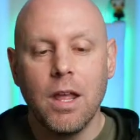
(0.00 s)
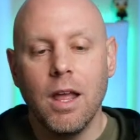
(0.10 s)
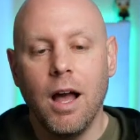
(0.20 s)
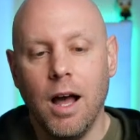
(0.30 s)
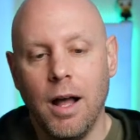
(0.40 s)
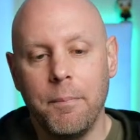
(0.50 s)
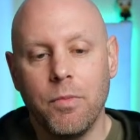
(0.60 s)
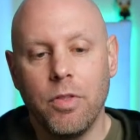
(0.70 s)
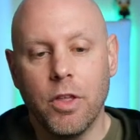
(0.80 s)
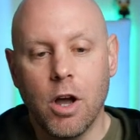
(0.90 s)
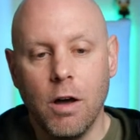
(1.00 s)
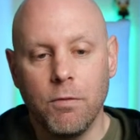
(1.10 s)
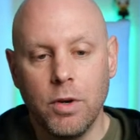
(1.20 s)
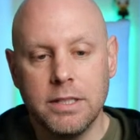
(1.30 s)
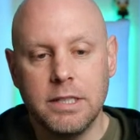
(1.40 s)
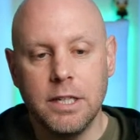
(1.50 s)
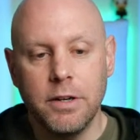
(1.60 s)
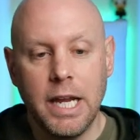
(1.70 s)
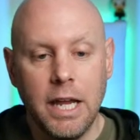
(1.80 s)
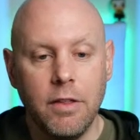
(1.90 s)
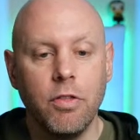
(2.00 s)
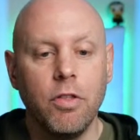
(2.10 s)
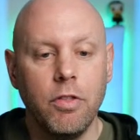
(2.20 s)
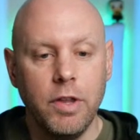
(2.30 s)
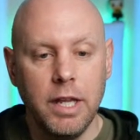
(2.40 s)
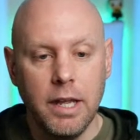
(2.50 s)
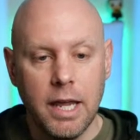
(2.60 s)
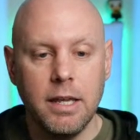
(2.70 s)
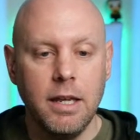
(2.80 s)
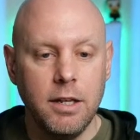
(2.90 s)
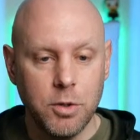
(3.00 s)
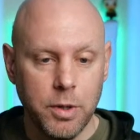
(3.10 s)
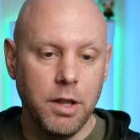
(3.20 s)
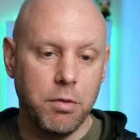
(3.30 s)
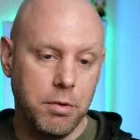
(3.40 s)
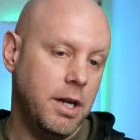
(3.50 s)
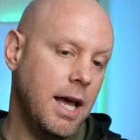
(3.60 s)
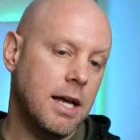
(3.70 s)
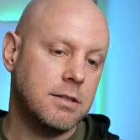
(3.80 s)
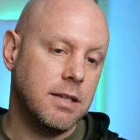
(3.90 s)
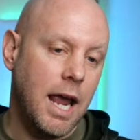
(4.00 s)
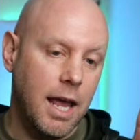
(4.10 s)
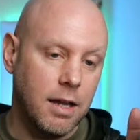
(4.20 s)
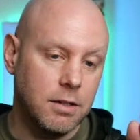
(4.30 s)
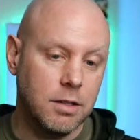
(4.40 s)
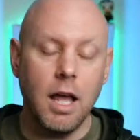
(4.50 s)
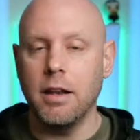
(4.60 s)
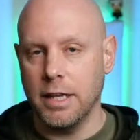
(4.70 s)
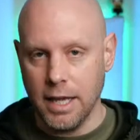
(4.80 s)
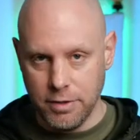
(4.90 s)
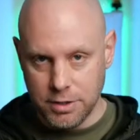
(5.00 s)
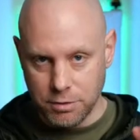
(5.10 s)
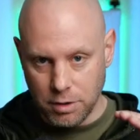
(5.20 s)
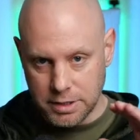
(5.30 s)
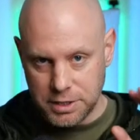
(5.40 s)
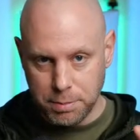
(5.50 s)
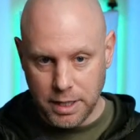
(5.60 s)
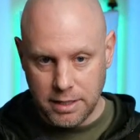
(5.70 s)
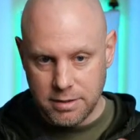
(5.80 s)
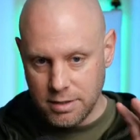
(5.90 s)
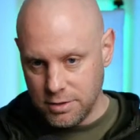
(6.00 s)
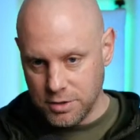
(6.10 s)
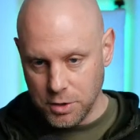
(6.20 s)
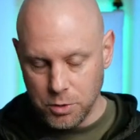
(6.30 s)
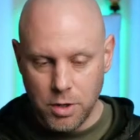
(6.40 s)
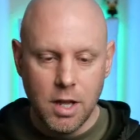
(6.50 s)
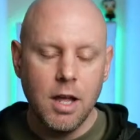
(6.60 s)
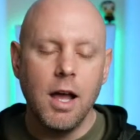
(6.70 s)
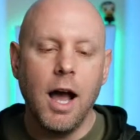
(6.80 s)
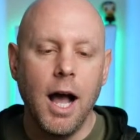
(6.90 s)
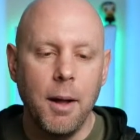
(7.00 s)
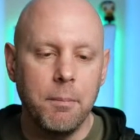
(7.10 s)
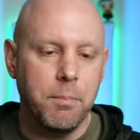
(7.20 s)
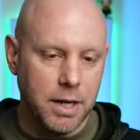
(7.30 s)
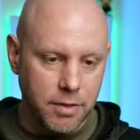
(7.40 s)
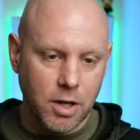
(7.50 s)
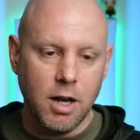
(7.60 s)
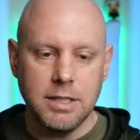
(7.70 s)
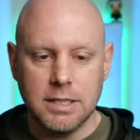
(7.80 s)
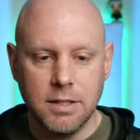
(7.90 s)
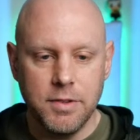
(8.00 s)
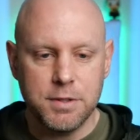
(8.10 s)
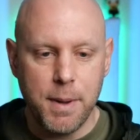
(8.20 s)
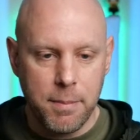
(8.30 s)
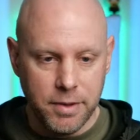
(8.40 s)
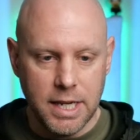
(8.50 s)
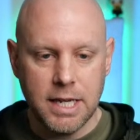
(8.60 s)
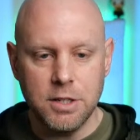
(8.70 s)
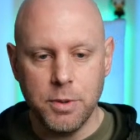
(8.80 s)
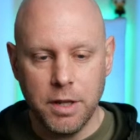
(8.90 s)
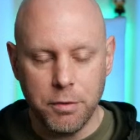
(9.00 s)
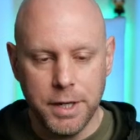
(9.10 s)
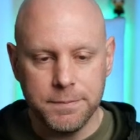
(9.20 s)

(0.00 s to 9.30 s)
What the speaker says: The convoy is here in the Yankee 23 hex, and again, these are all displaced. So, but in the context of this map, in the Yankee 23,